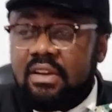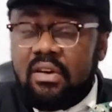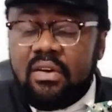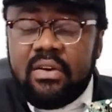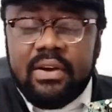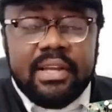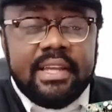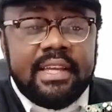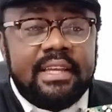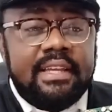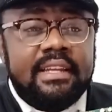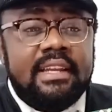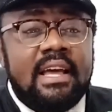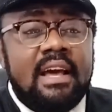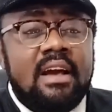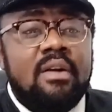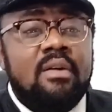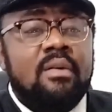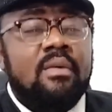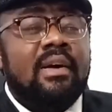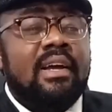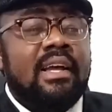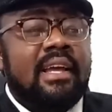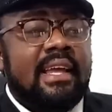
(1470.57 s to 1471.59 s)
Okay,
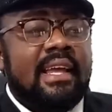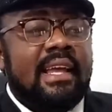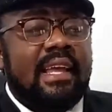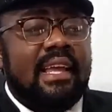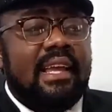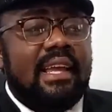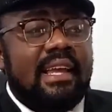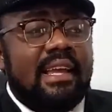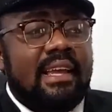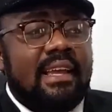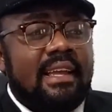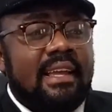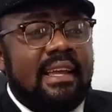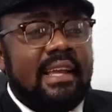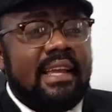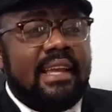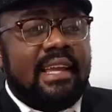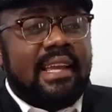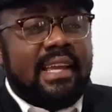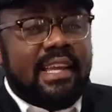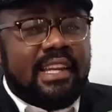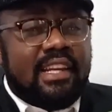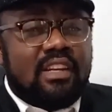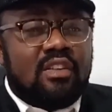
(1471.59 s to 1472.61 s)
now
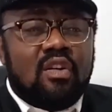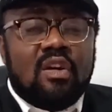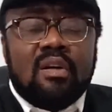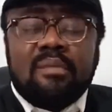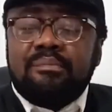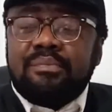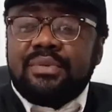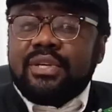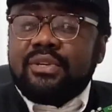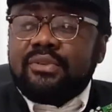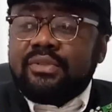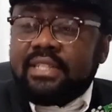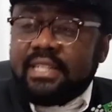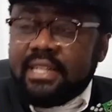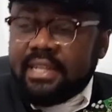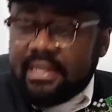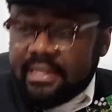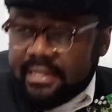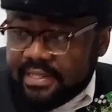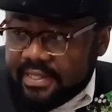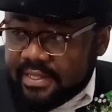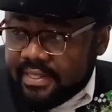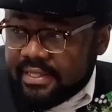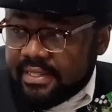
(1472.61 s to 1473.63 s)
in
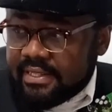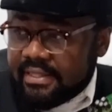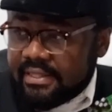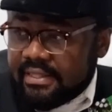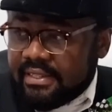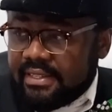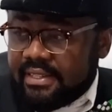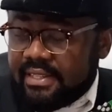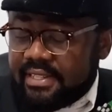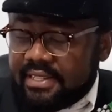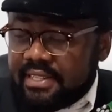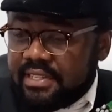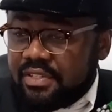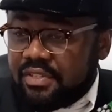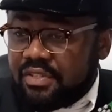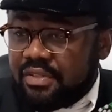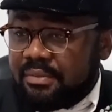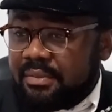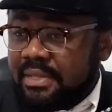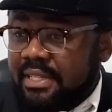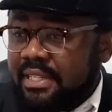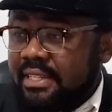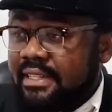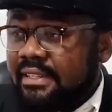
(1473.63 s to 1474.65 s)
computers, listen
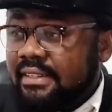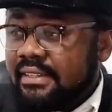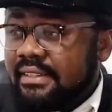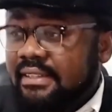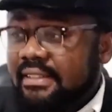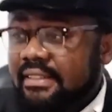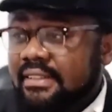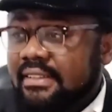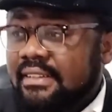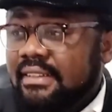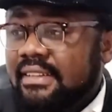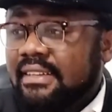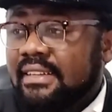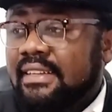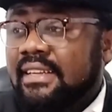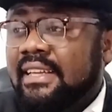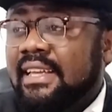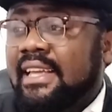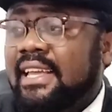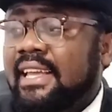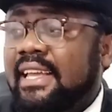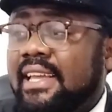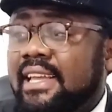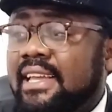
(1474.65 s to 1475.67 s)
to me.
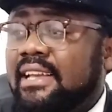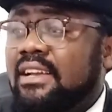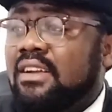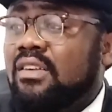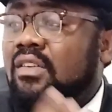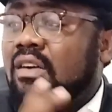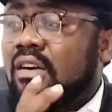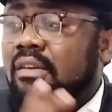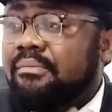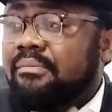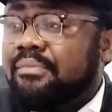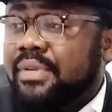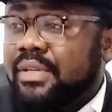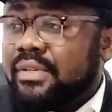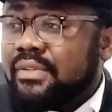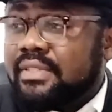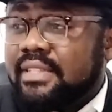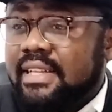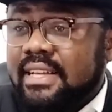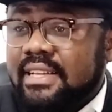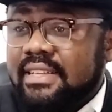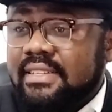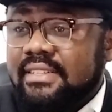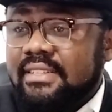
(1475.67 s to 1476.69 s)
In
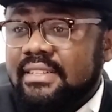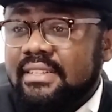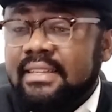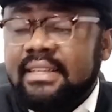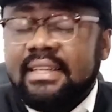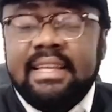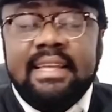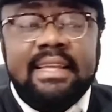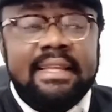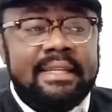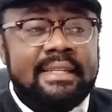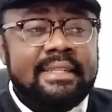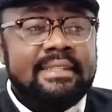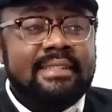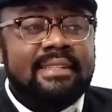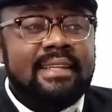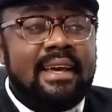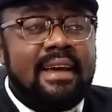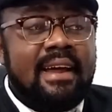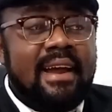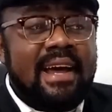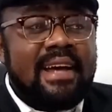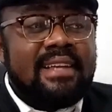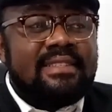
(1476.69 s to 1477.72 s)
computers,
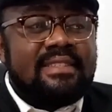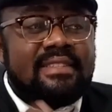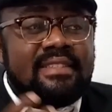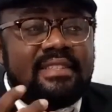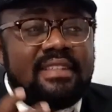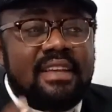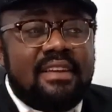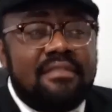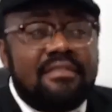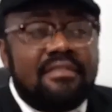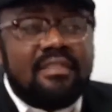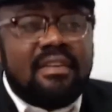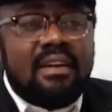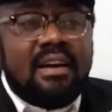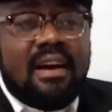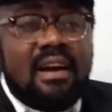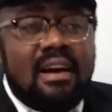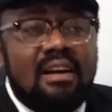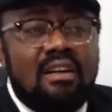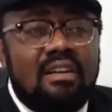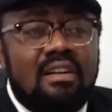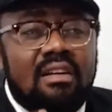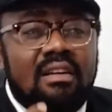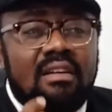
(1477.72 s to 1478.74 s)
there are
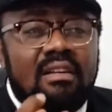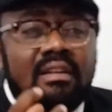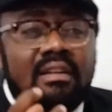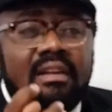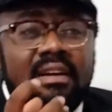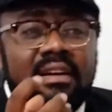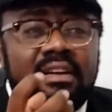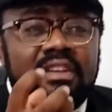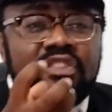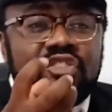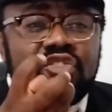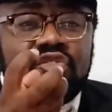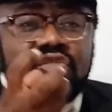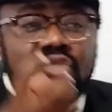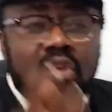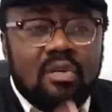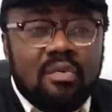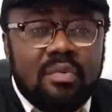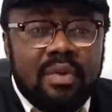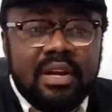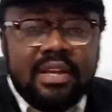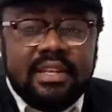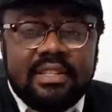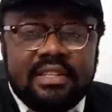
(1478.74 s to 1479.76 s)
several
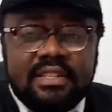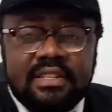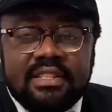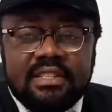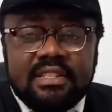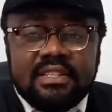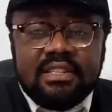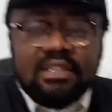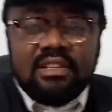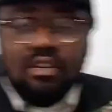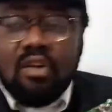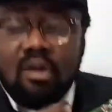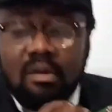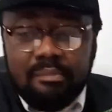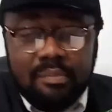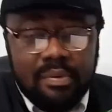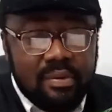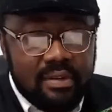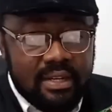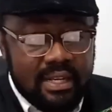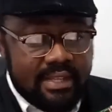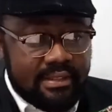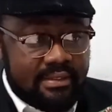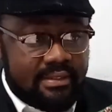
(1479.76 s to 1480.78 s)
storage
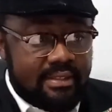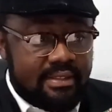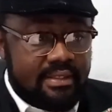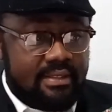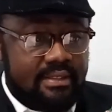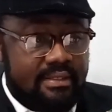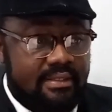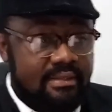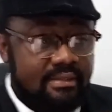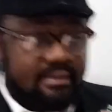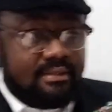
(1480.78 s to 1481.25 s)
components.